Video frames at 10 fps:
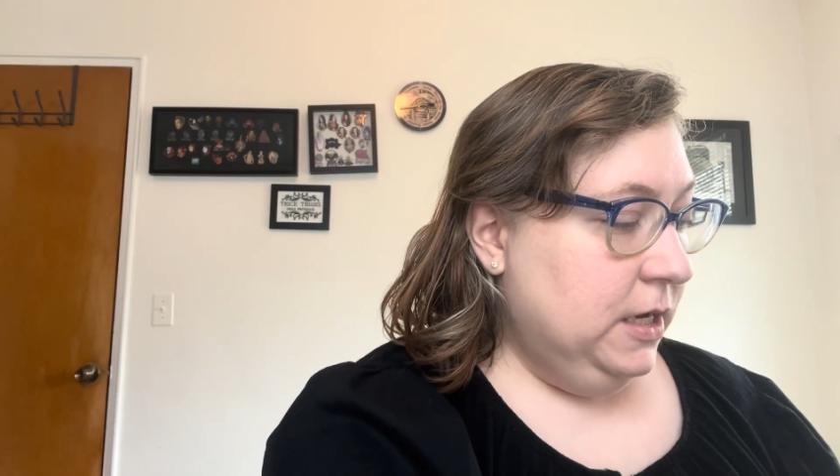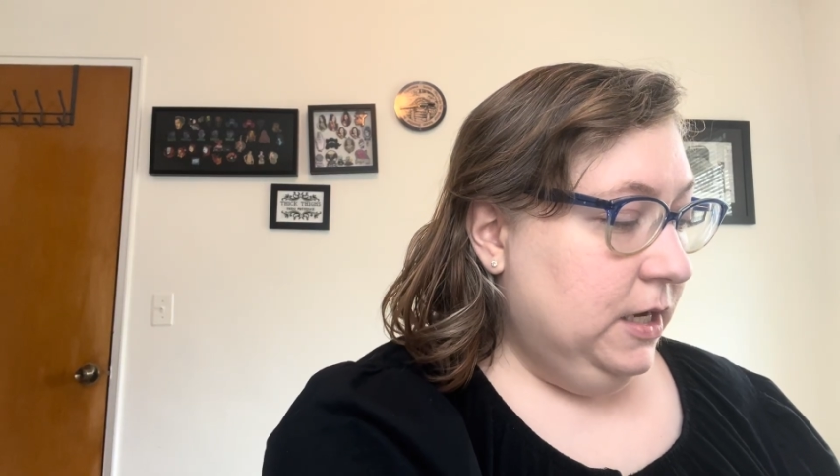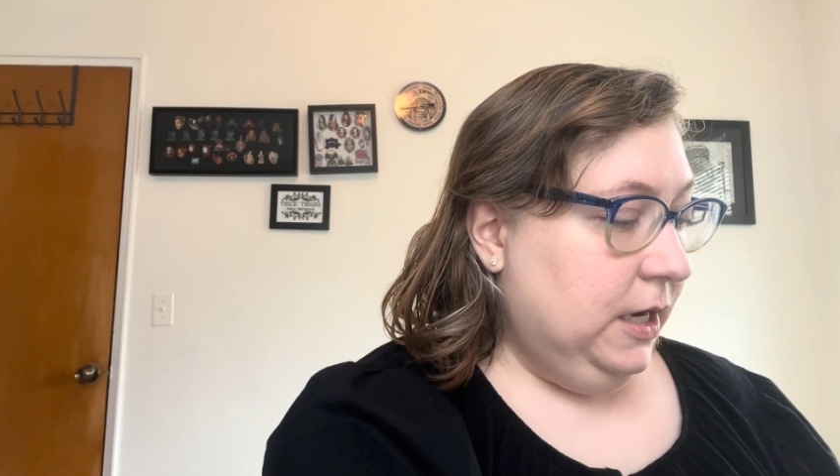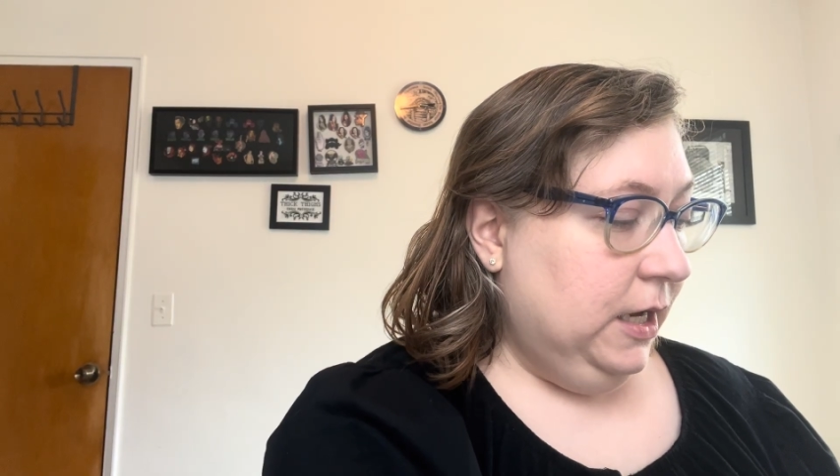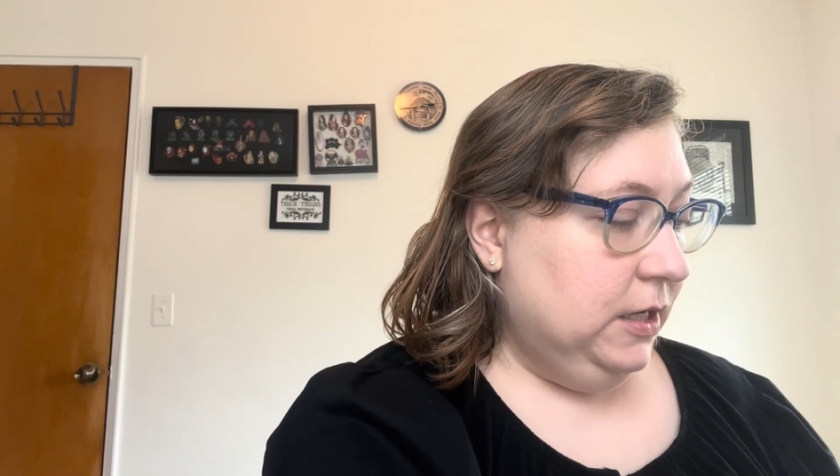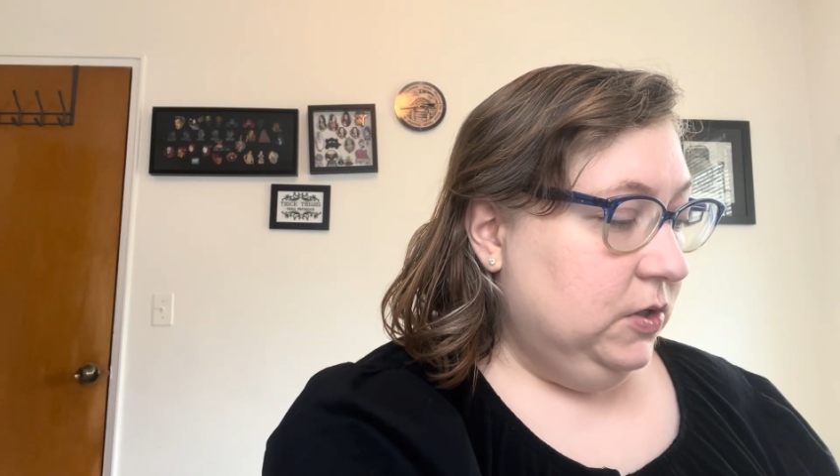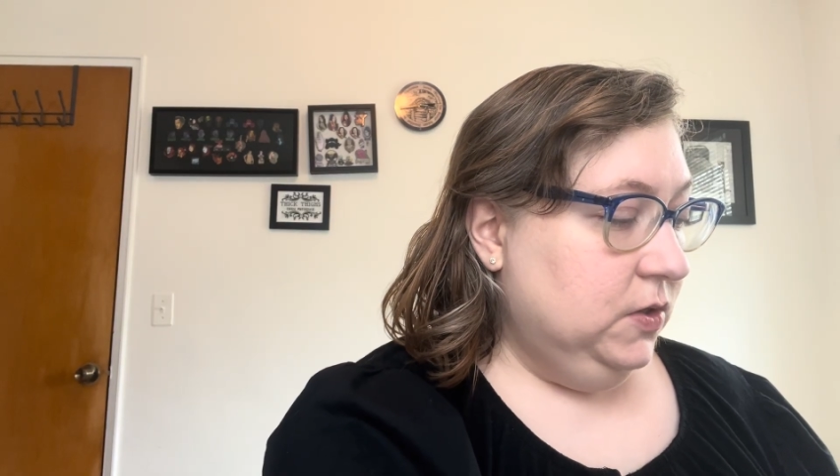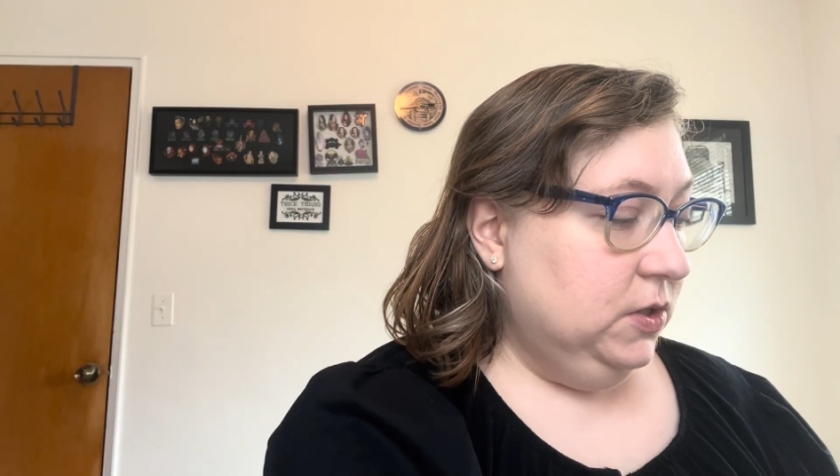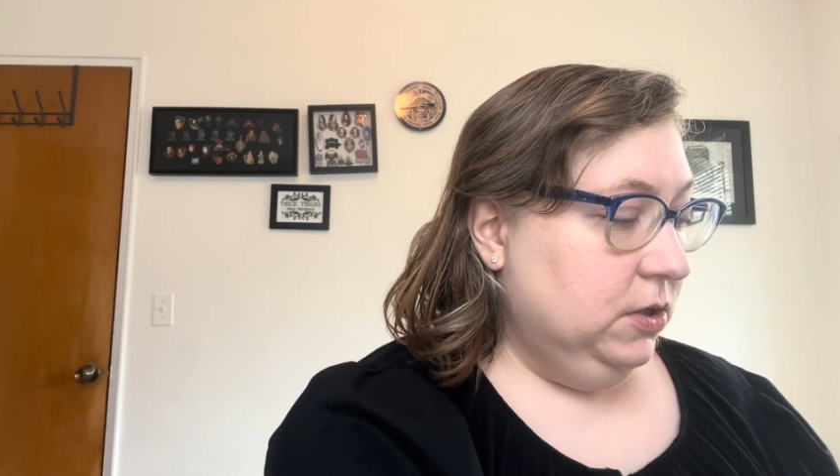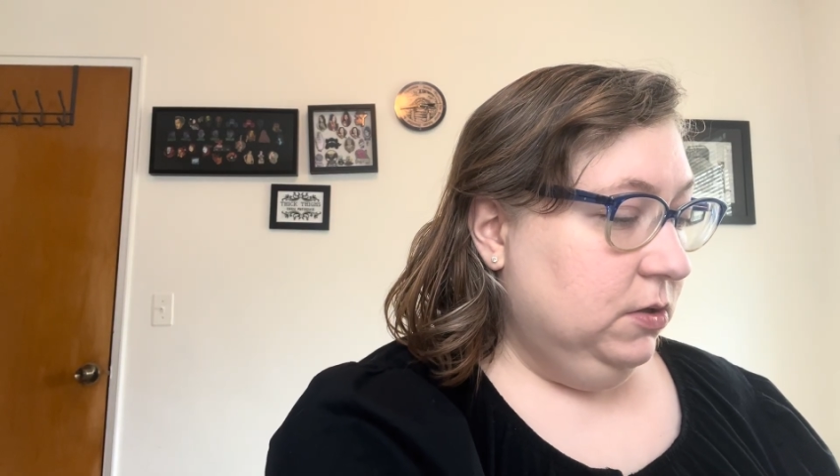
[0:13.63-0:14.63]

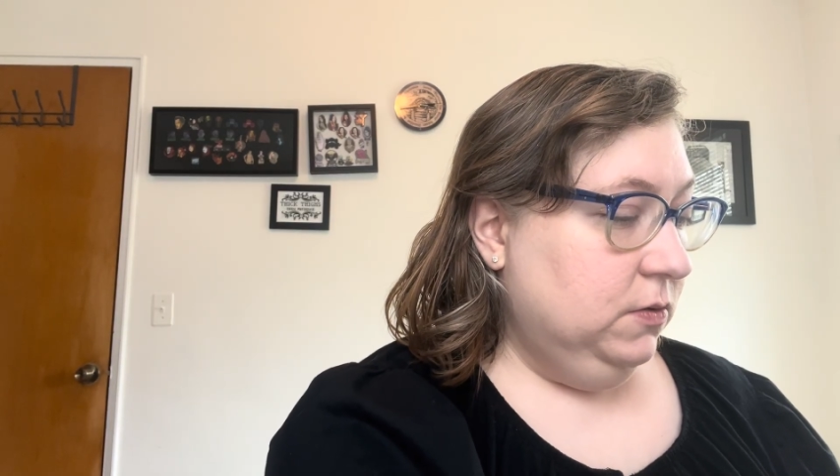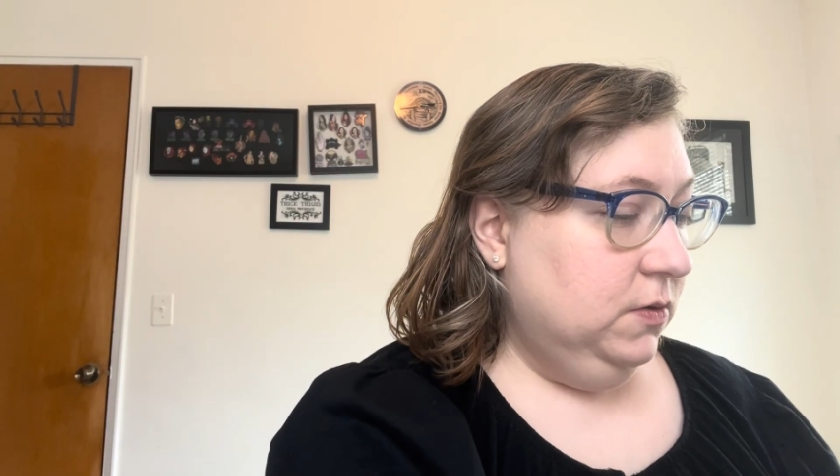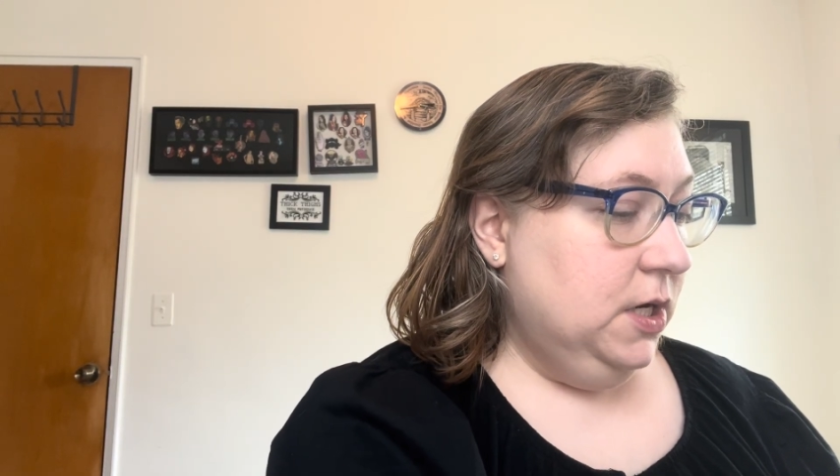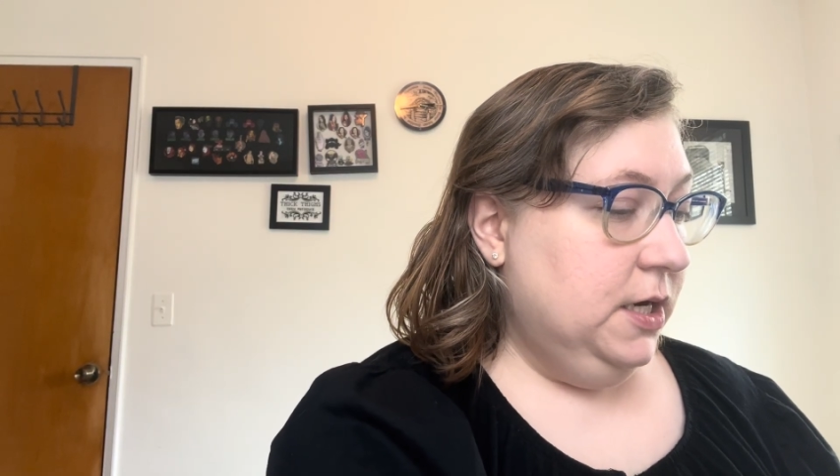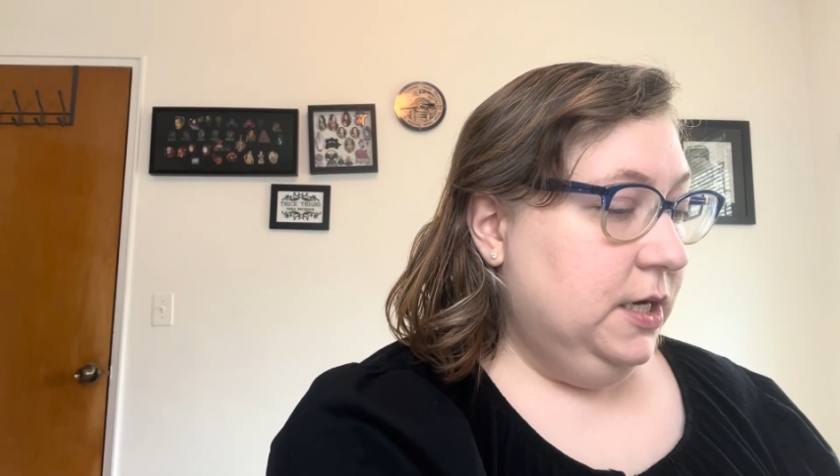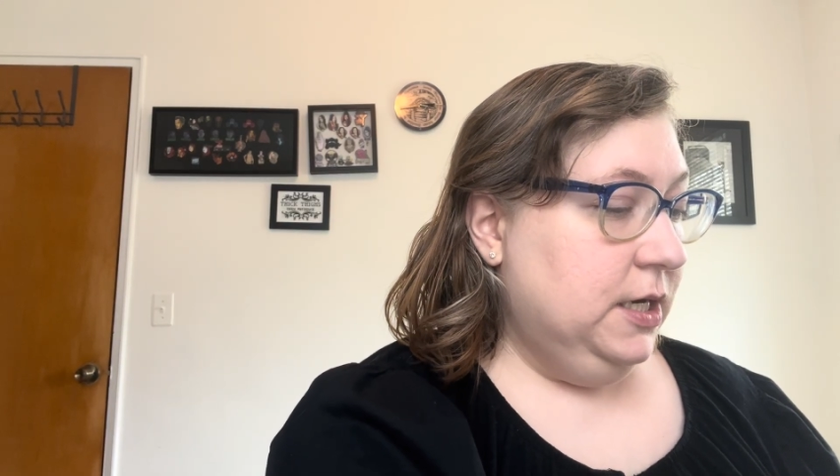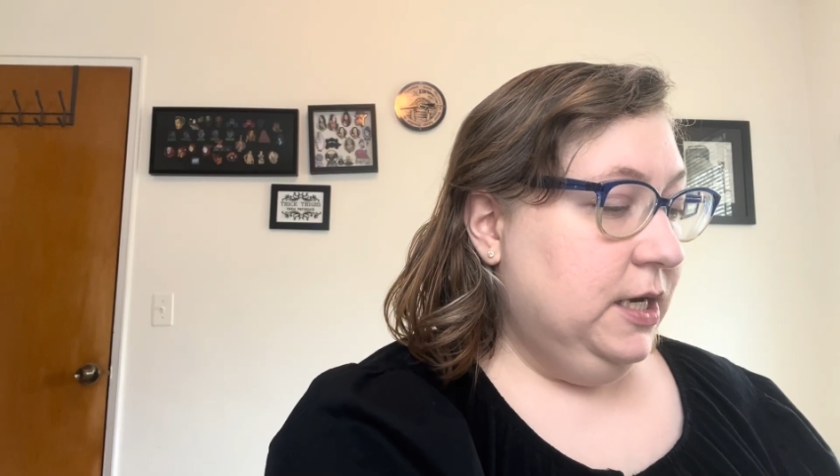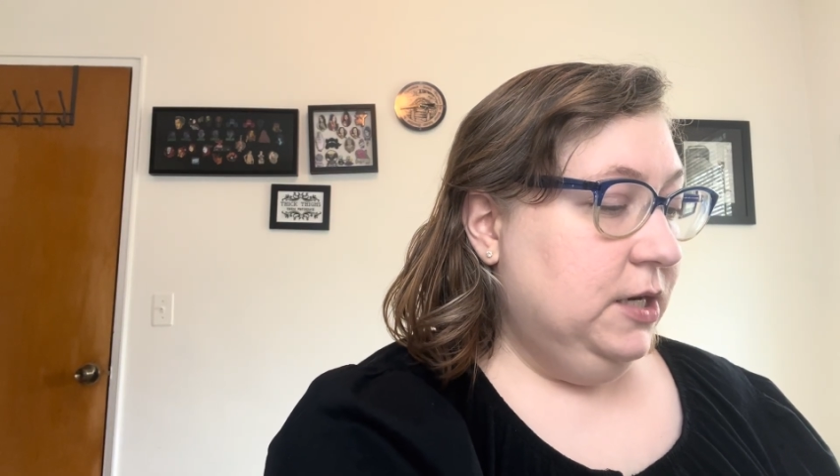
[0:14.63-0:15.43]
So I